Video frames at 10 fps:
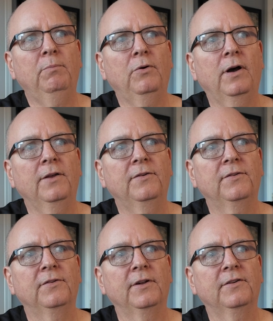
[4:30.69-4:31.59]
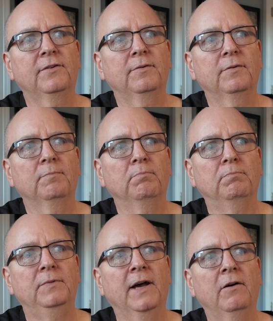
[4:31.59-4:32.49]
bosses on this
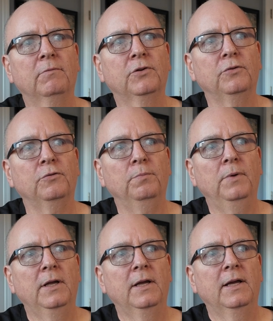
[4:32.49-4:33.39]
down tube.